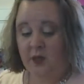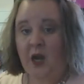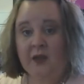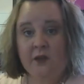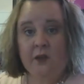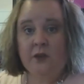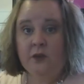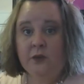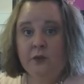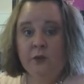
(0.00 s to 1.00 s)
hot
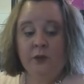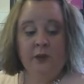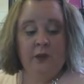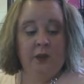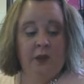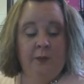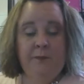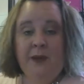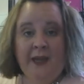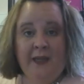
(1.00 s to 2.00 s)
glue
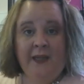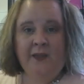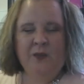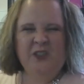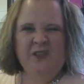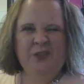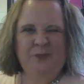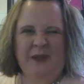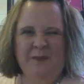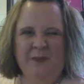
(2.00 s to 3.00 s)
paint, which I don't
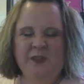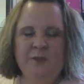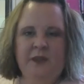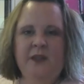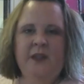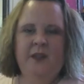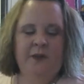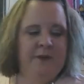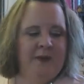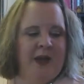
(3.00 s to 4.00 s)
use paint much, but you know,